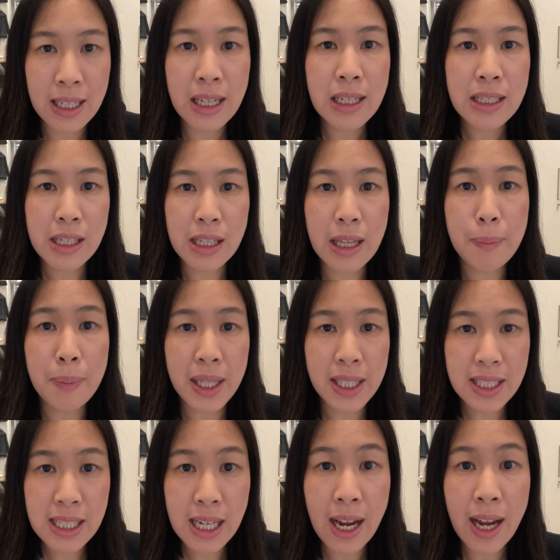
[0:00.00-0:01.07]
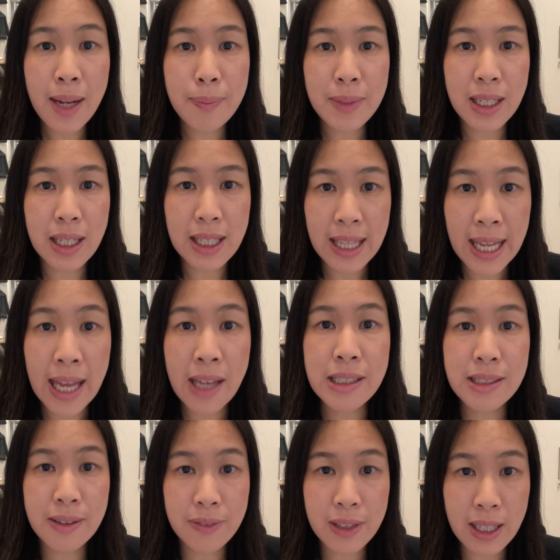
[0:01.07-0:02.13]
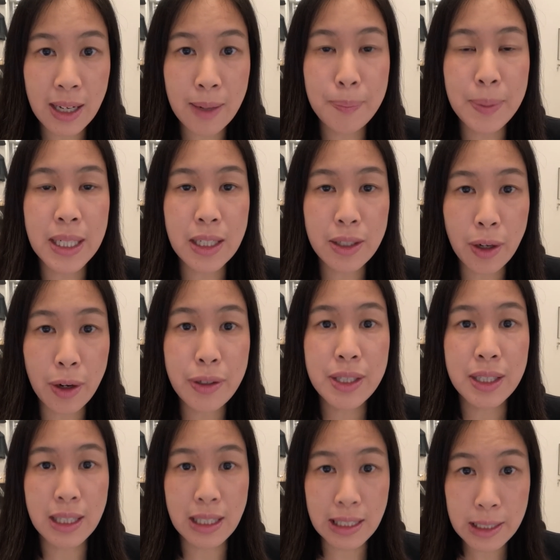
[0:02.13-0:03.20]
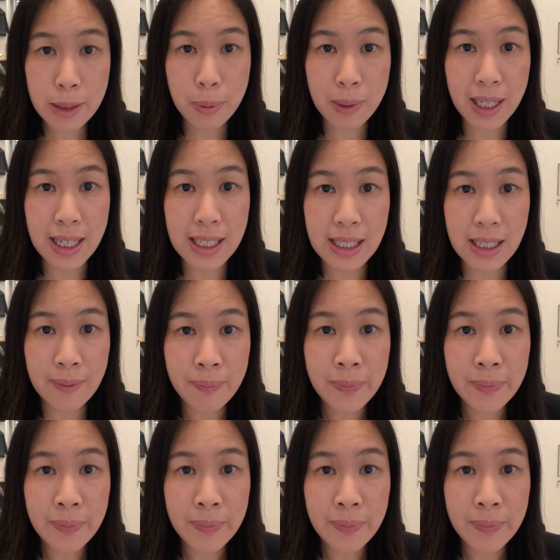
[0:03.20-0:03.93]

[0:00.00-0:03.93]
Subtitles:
so that by the time the accounts of the company go to the liquidator,